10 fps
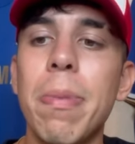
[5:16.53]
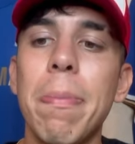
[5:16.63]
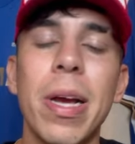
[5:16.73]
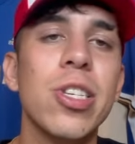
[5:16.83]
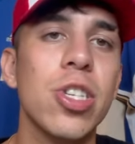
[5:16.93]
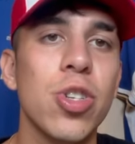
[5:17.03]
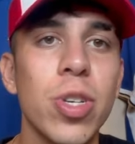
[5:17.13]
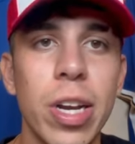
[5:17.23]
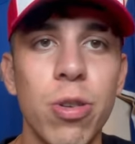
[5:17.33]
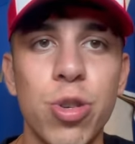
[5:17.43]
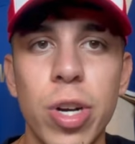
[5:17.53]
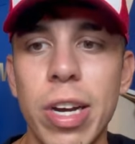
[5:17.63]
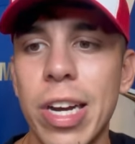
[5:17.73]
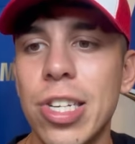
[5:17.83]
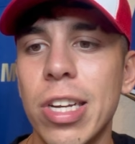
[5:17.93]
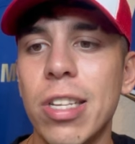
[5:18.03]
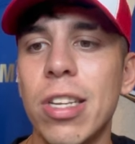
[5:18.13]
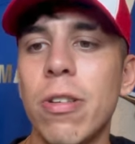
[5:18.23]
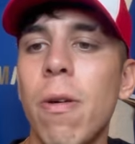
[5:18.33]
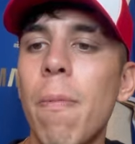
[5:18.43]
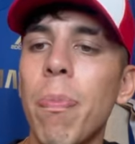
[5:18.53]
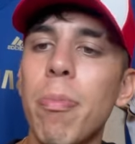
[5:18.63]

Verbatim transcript: by Manchester United, who tried to hijack the deal.